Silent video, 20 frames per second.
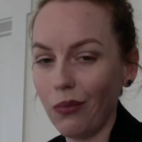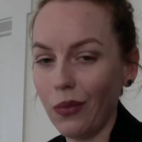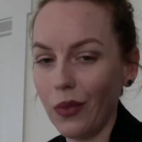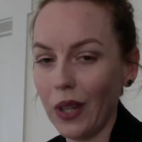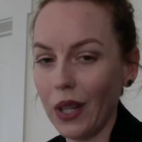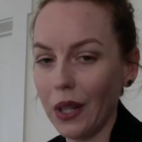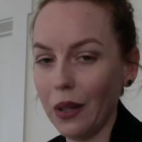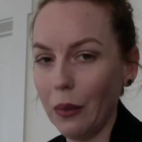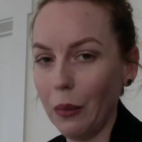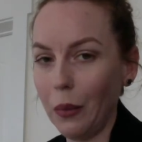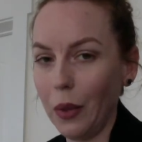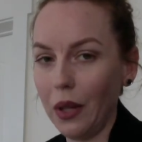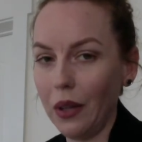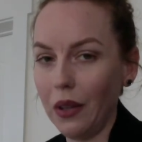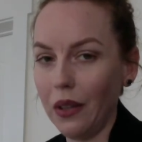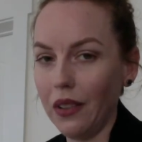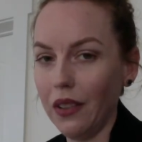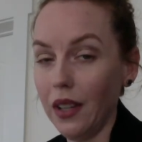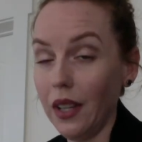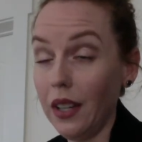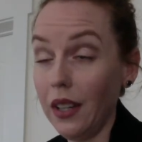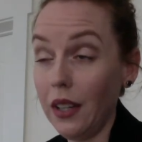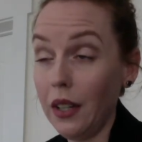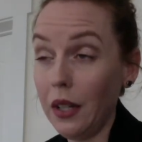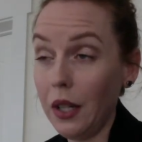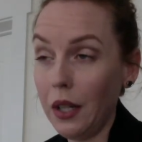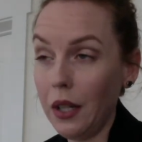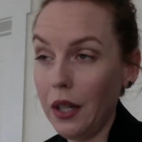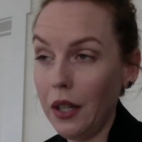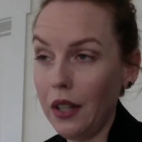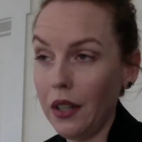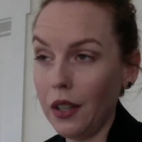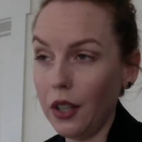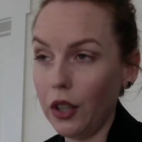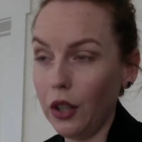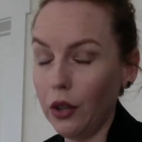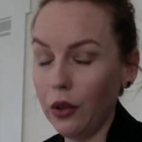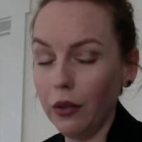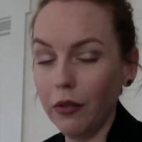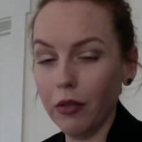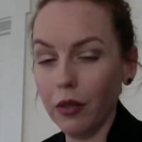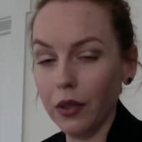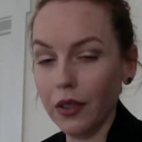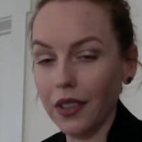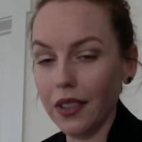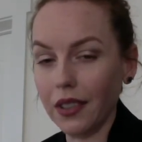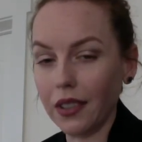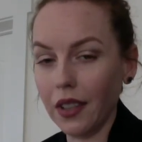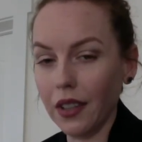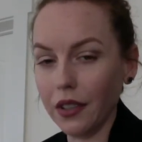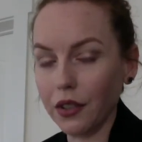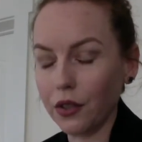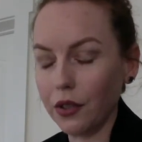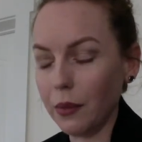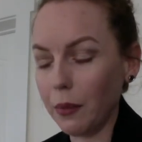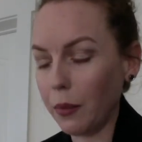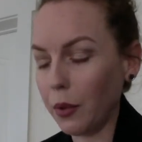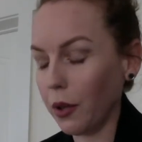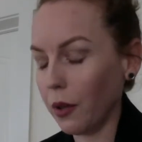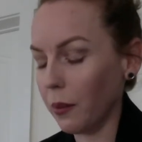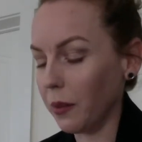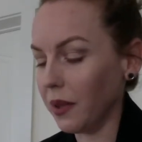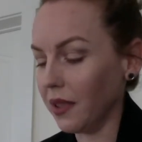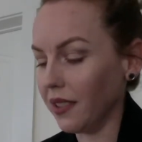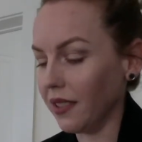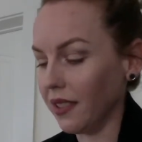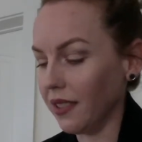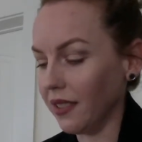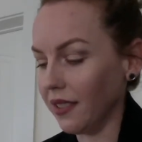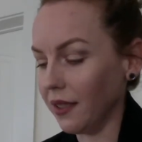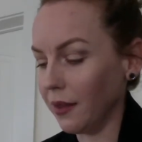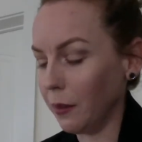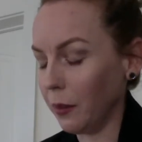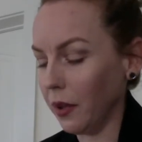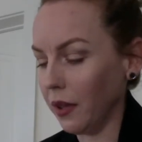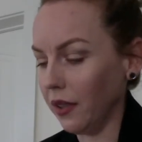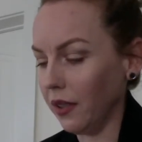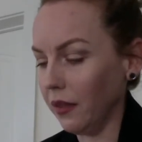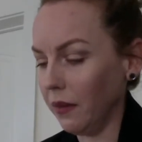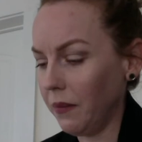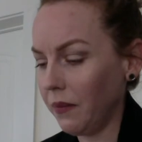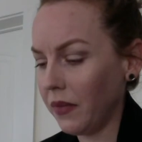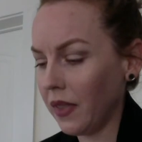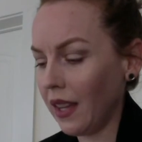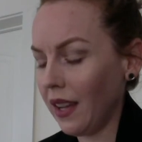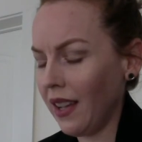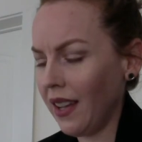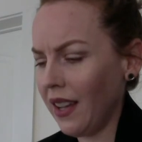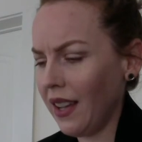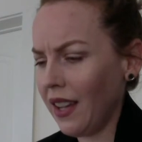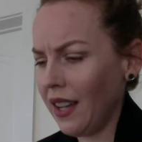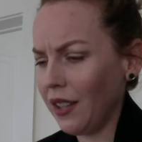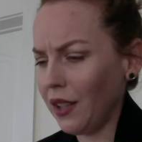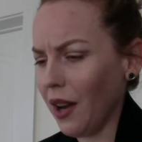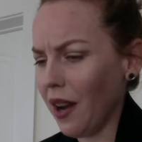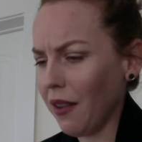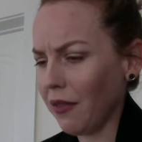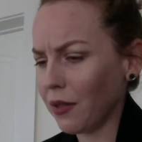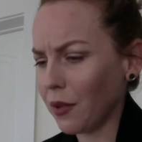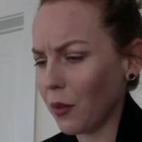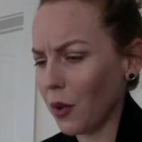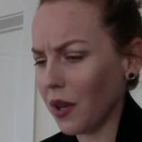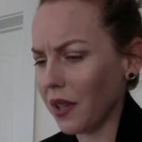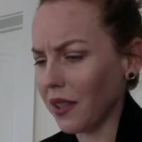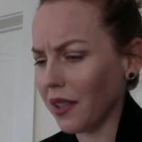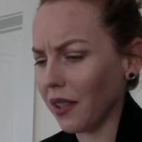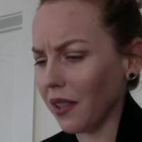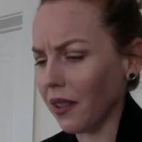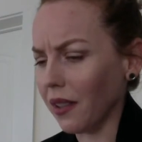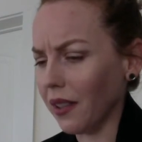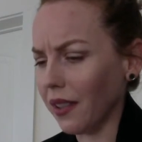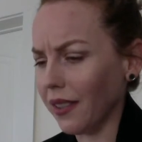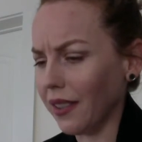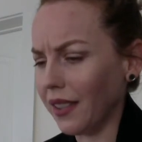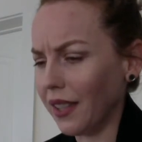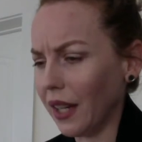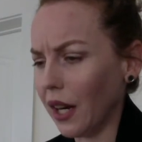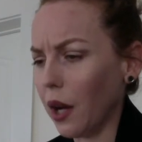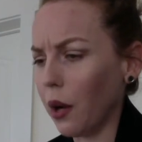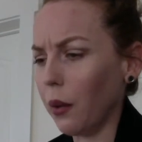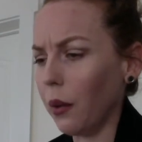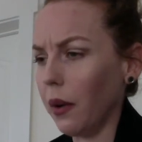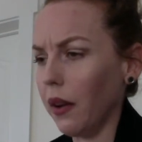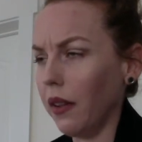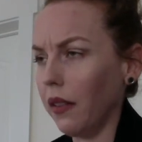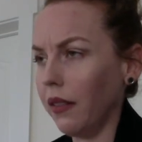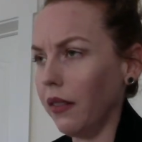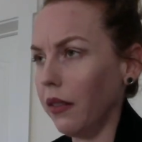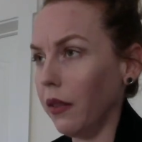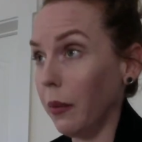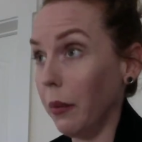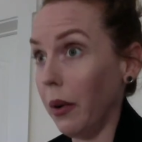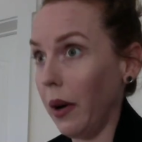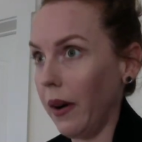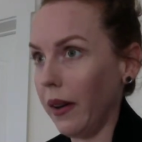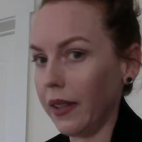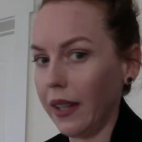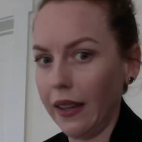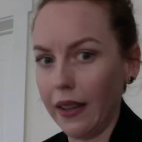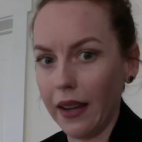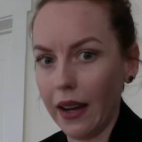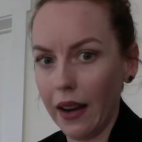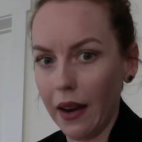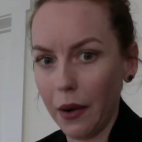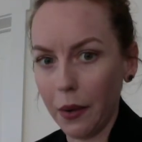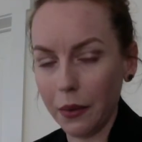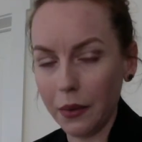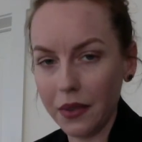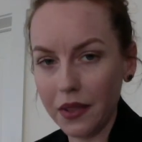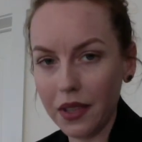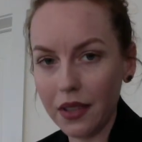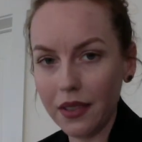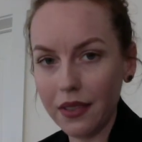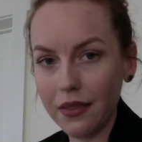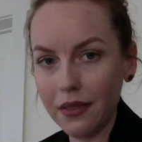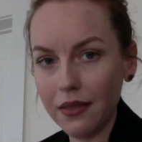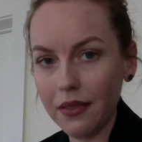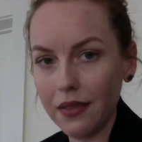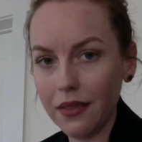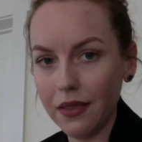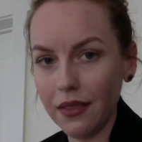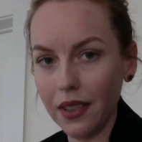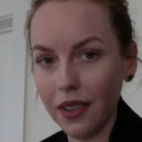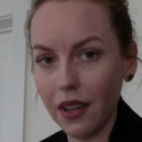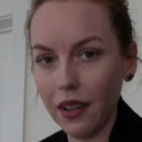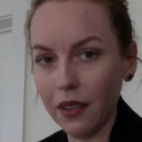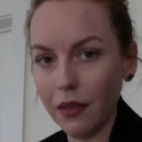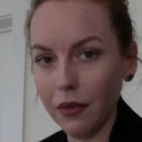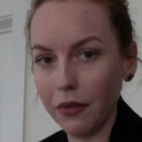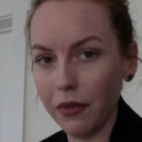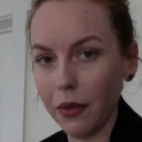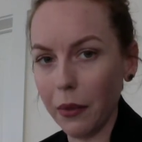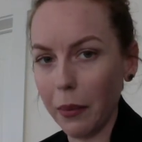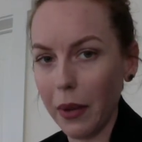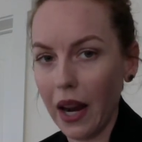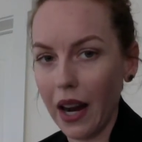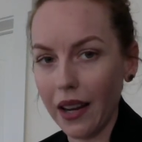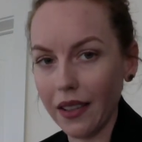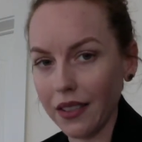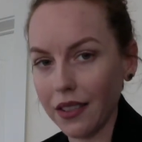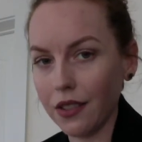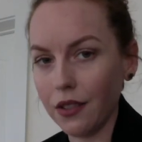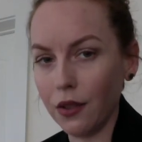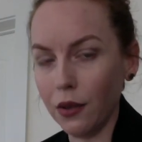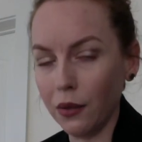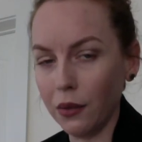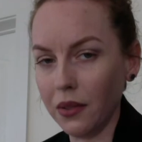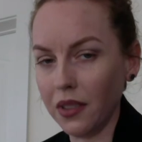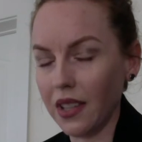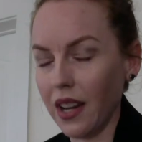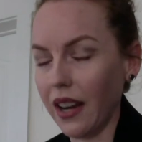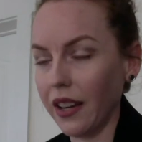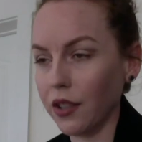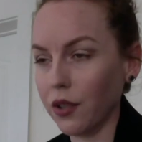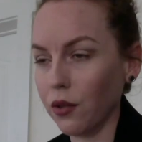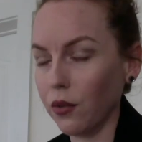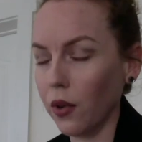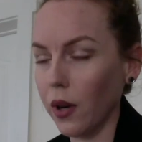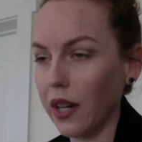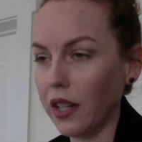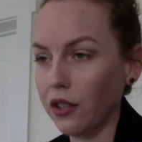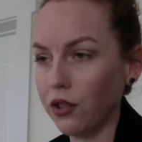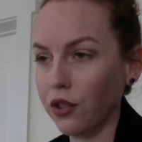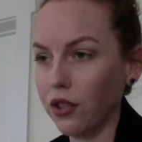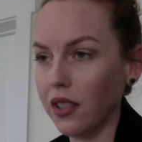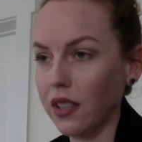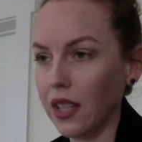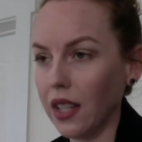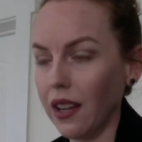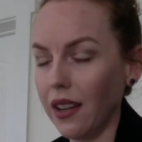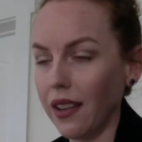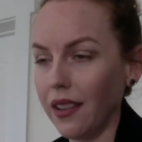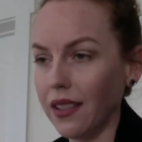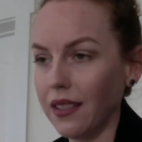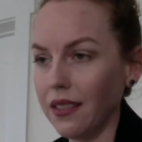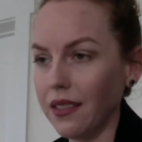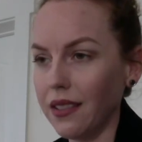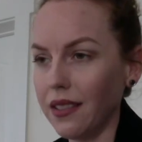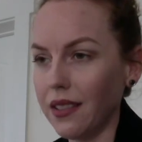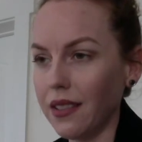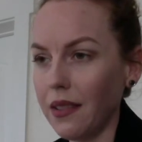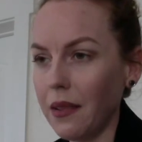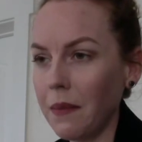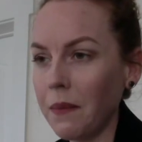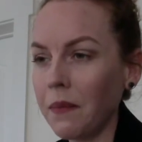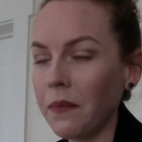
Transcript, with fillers: can be good for discussion purposes. But you have to wonder, you know, the body count of the past two saturation days.